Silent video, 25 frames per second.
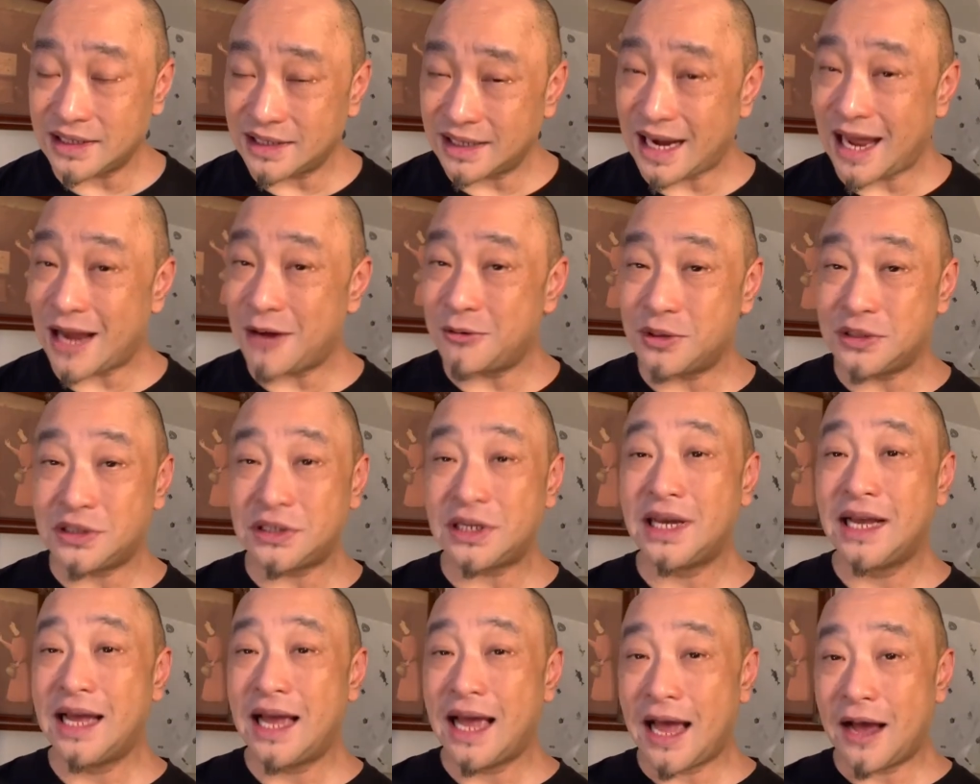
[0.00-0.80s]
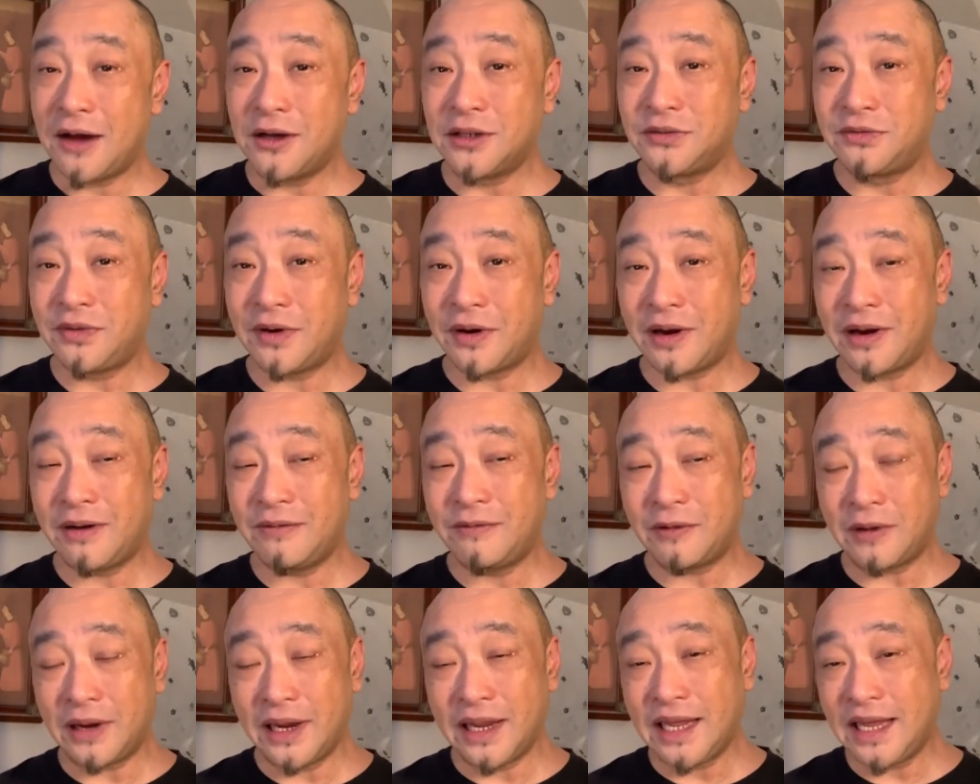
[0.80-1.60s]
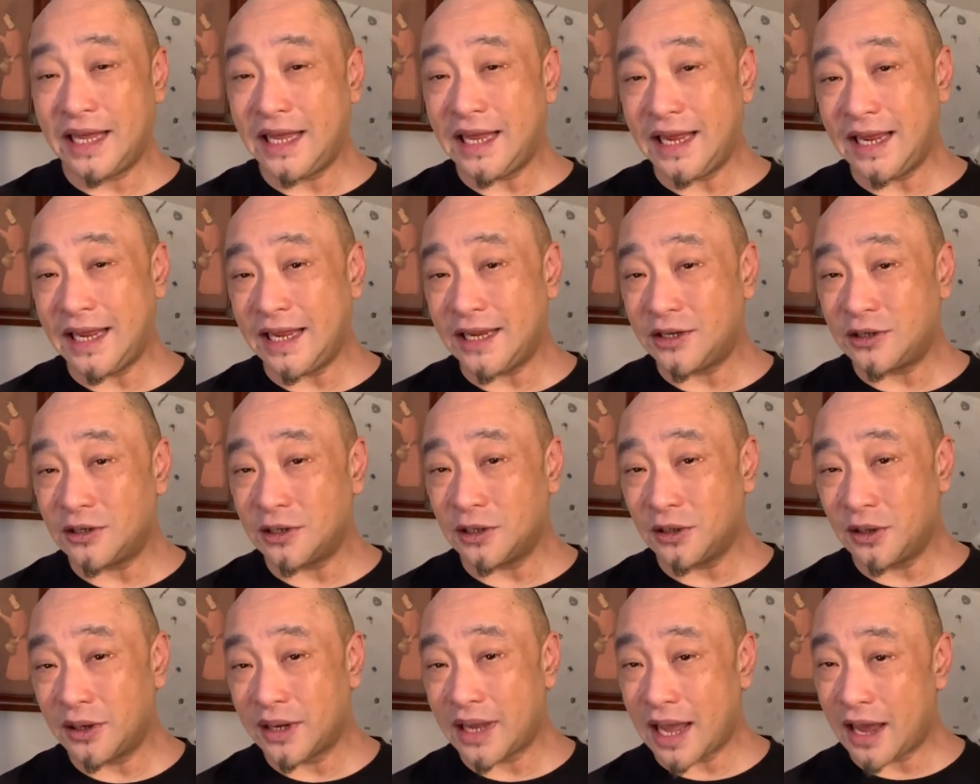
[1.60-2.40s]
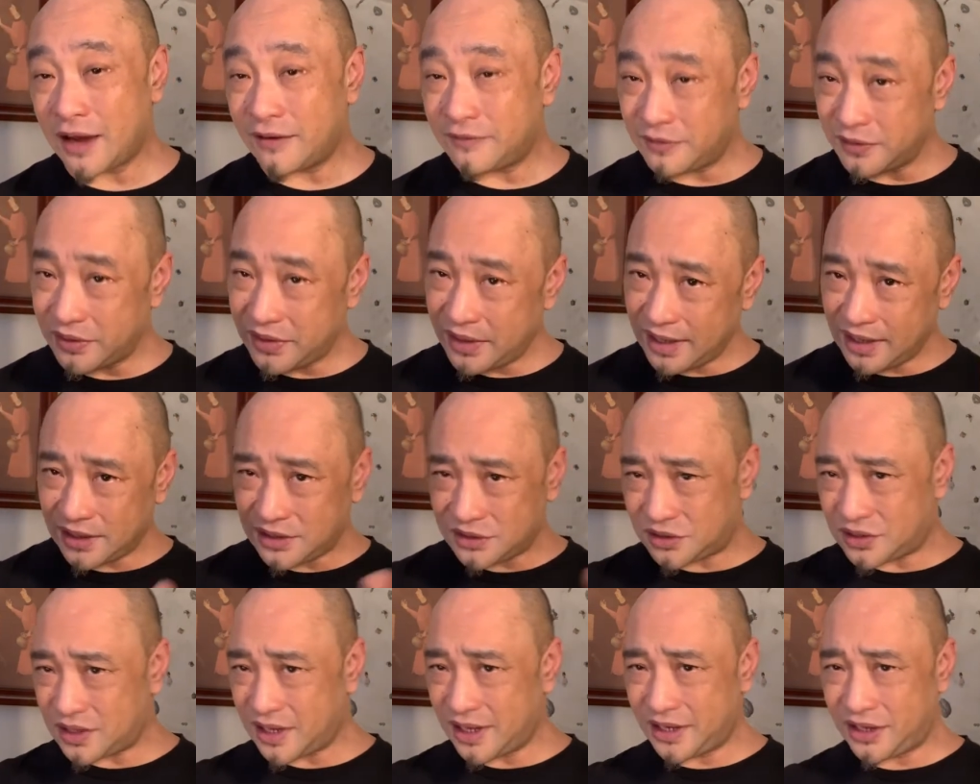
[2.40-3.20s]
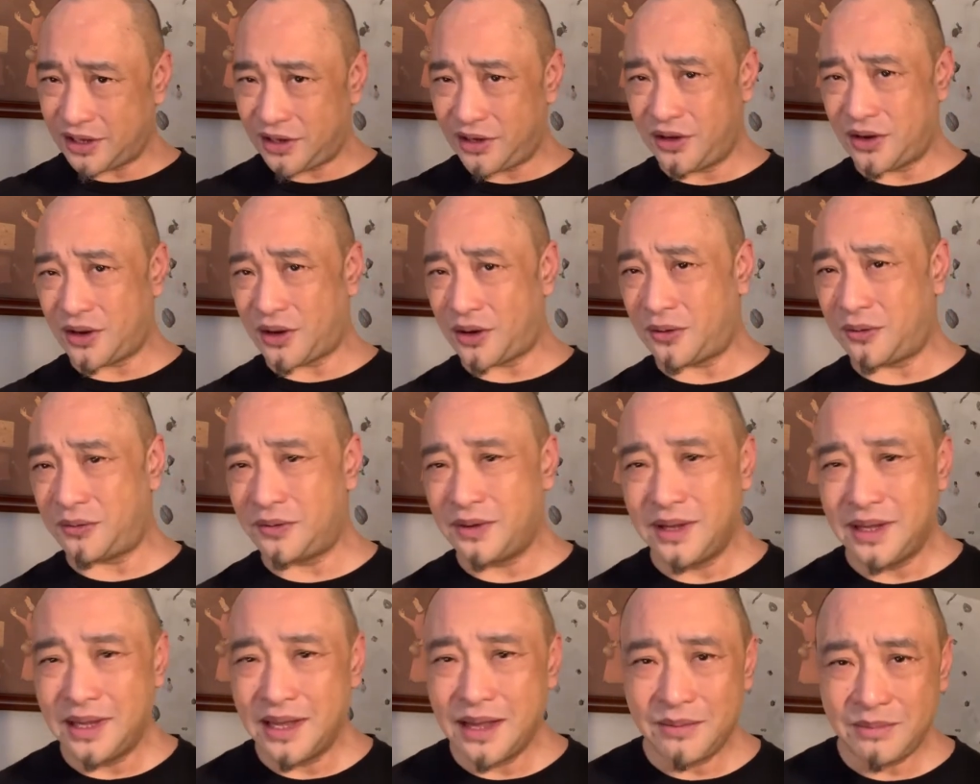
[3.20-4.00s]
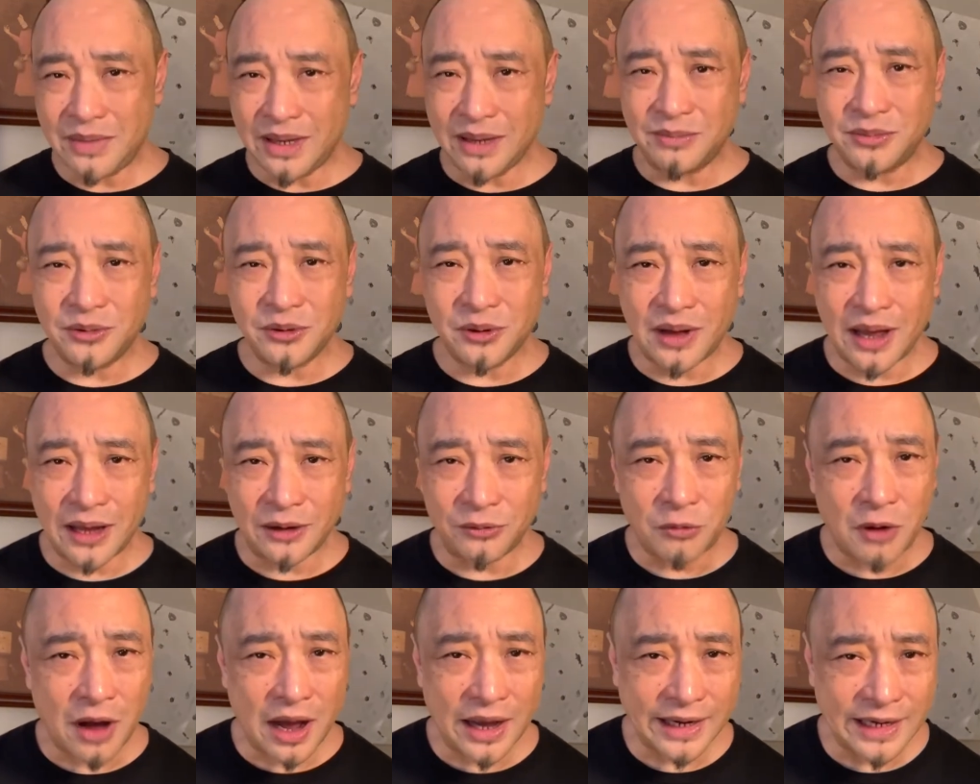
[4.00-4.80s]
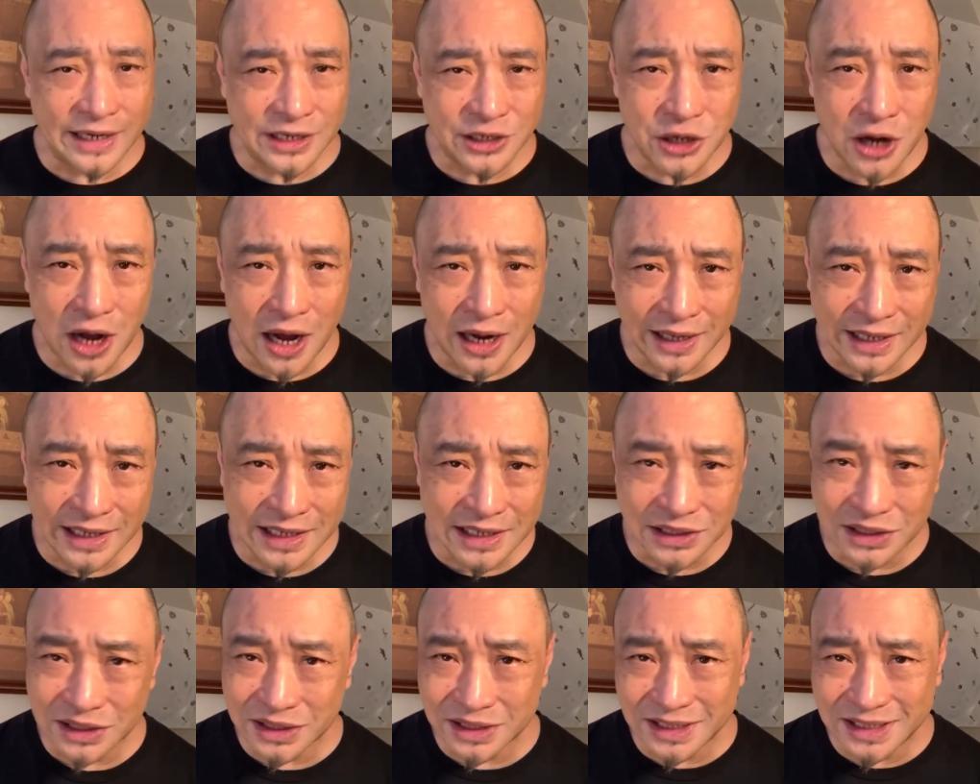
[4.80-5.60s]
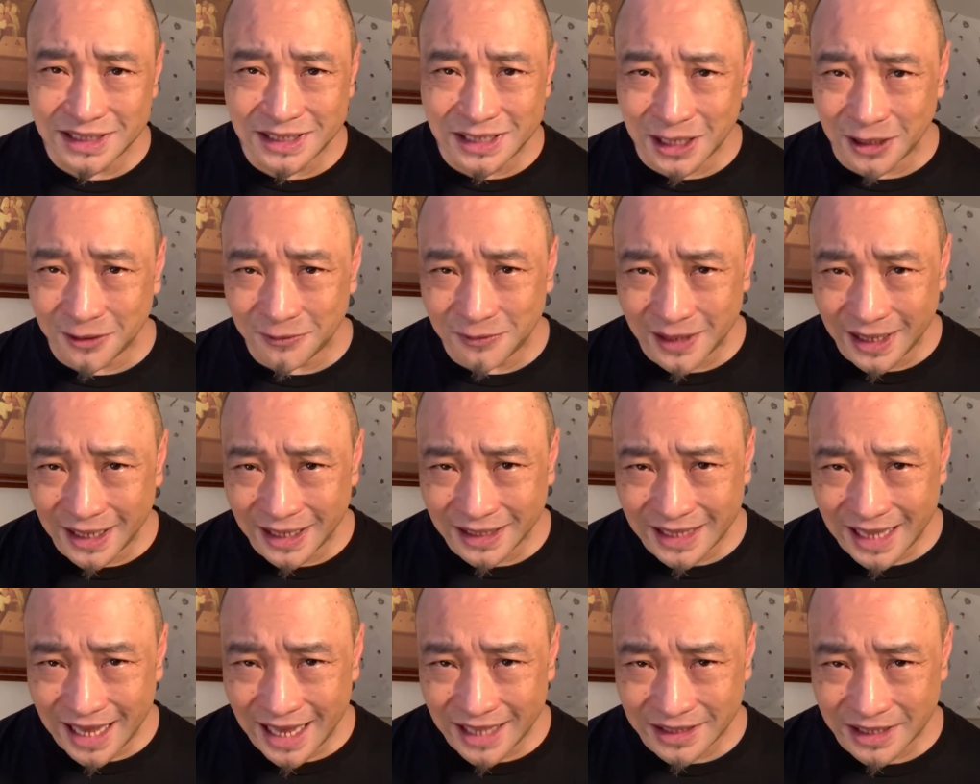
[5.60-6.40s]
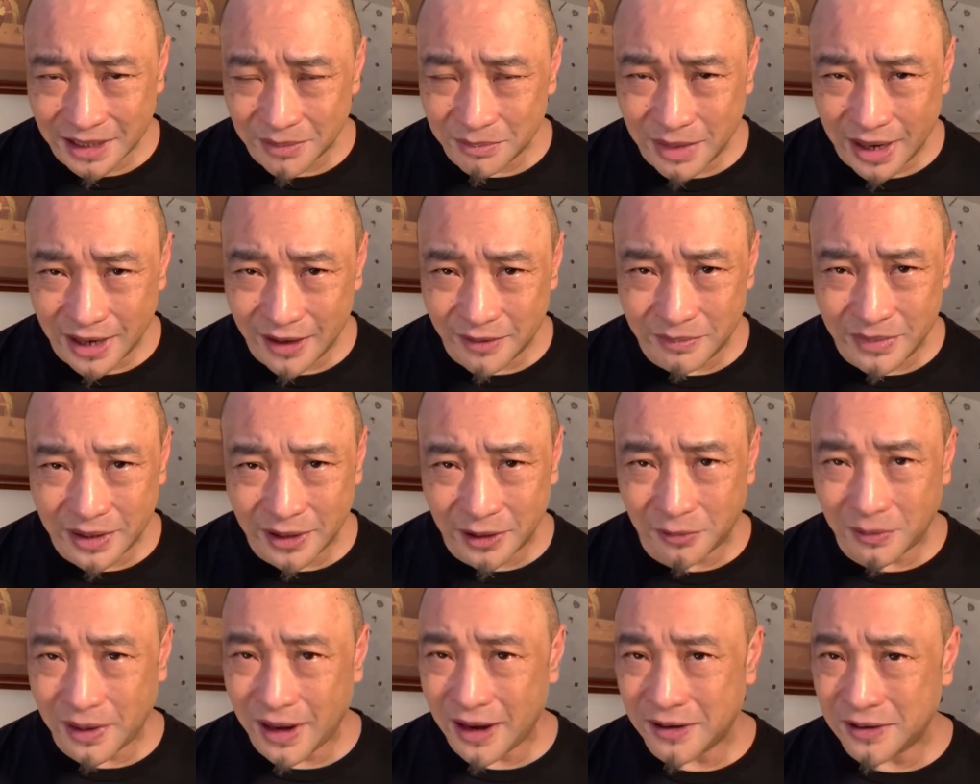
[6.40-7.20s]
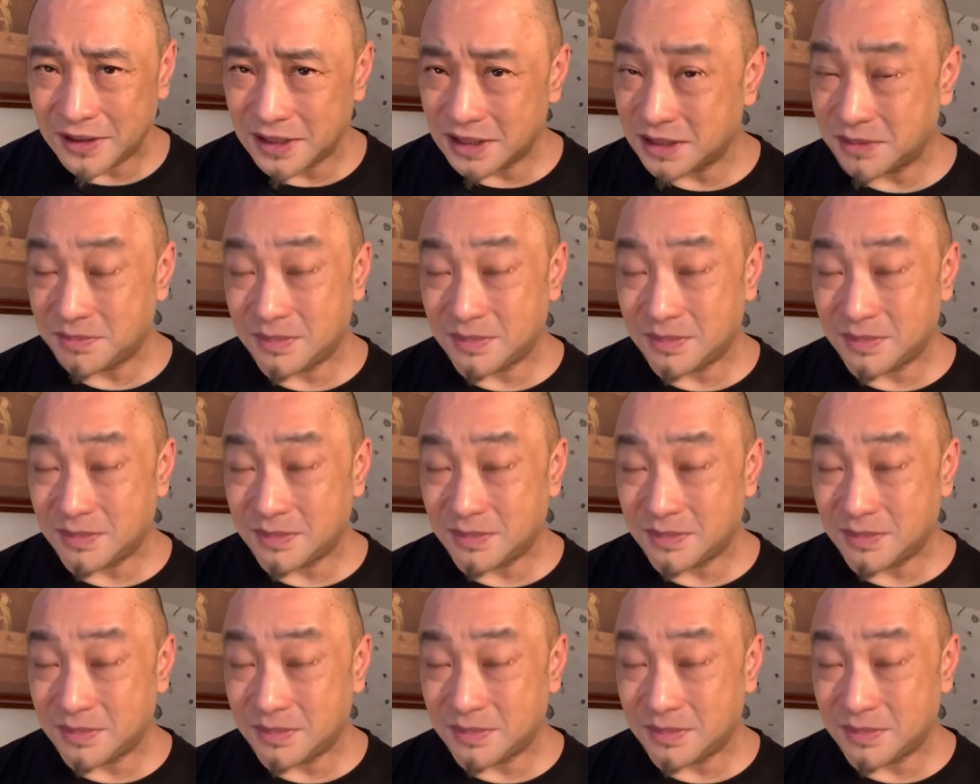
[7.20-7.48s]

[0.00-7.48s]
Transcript: And I was very, very keen to look out for things like, you know, people on walkie-talkies and stuff like that might have been around us.